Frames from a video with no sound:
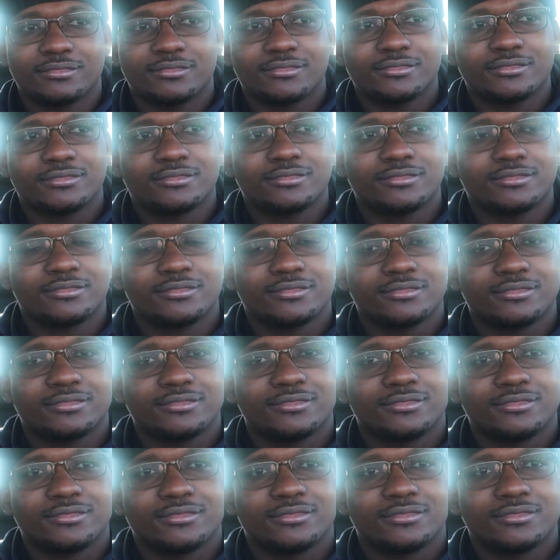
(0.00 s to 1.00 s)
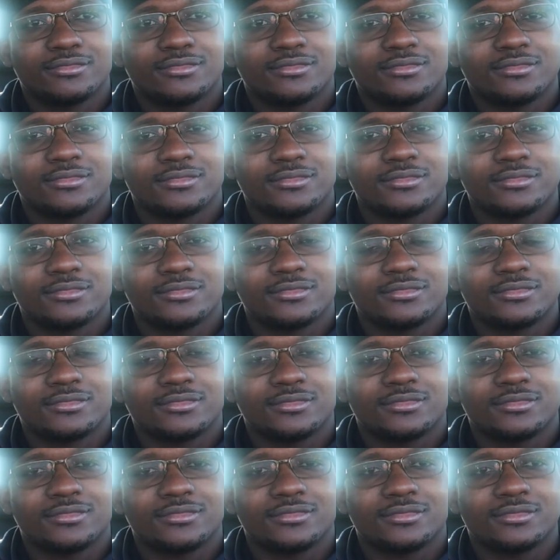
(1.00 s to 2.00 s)

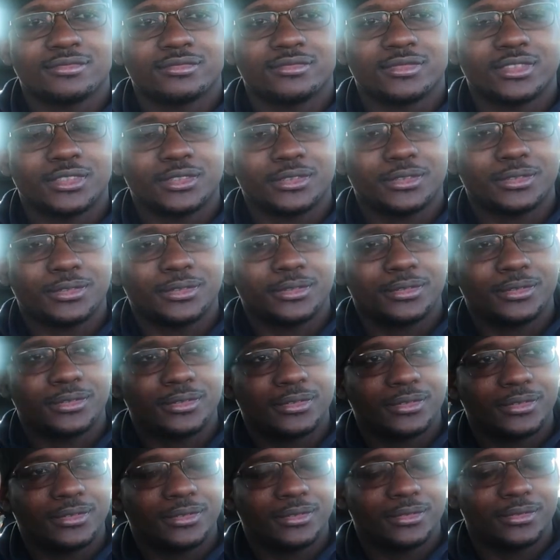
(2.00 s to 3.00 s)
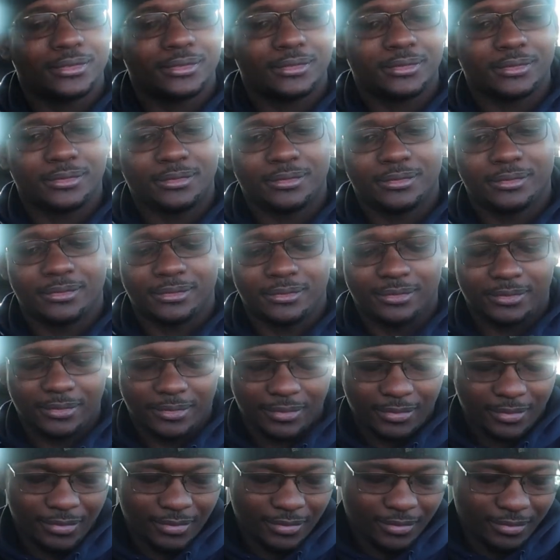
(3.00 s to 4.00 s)

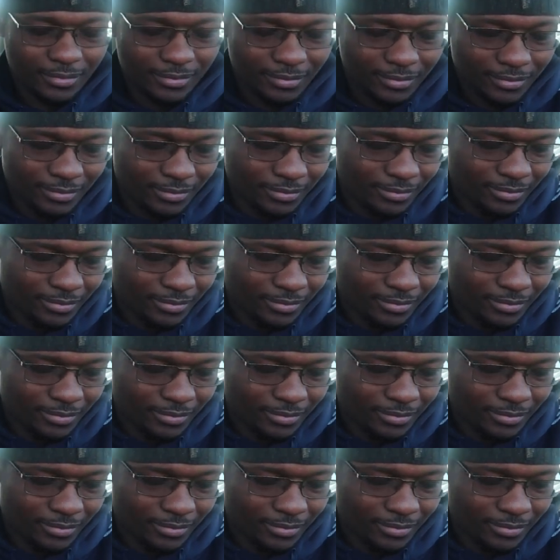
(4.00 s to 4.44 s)
This person isn't speaking.